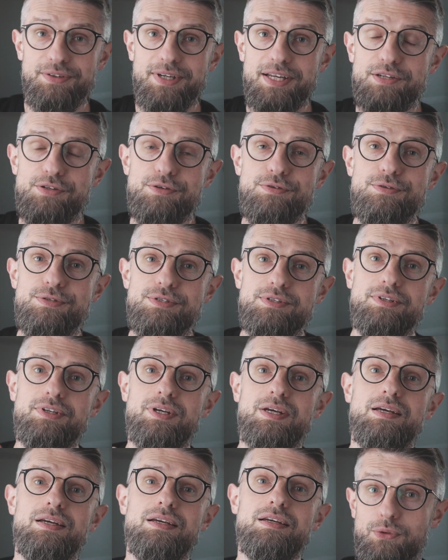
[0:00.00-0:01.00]
you can use
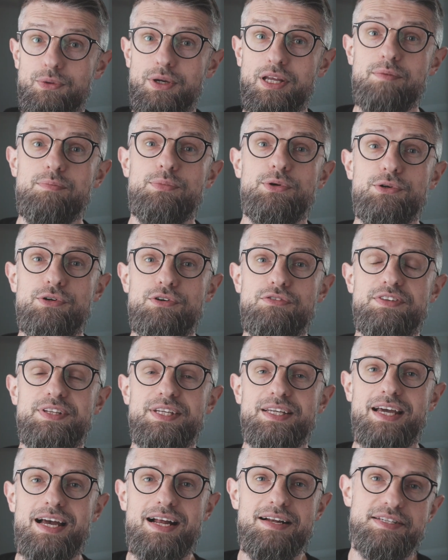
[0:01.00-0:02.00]
to improve
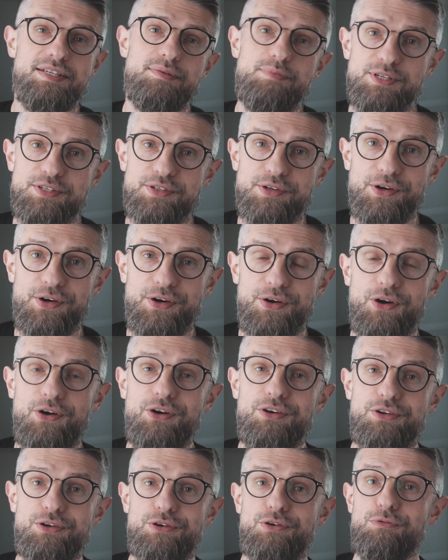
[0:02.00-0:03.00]
the LCP score
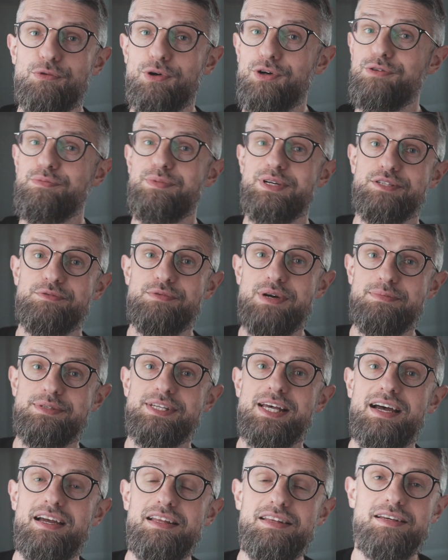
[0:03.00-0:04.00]
on your WordPress
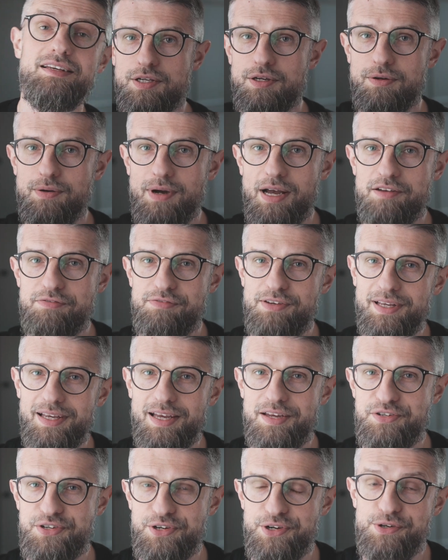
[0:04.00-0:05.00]
website. So I
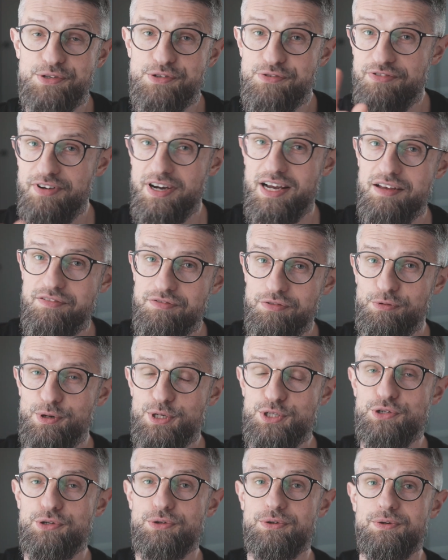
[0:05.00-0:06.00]
think I shared 5
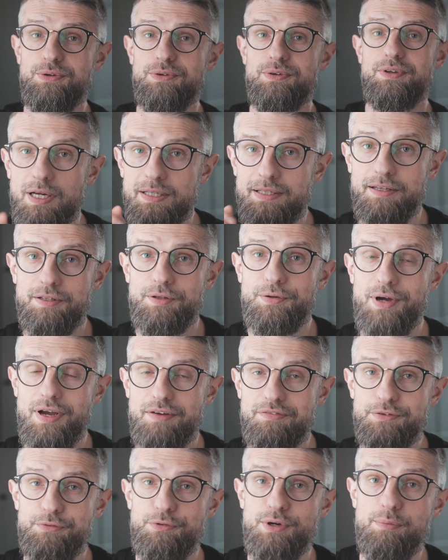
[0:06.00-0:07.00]
with you, but I do
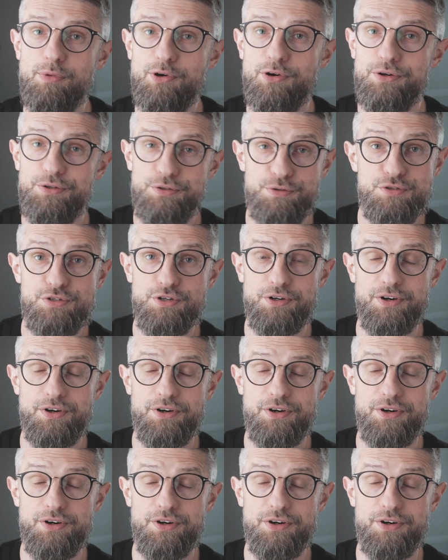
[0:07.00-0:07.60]
have 3 more to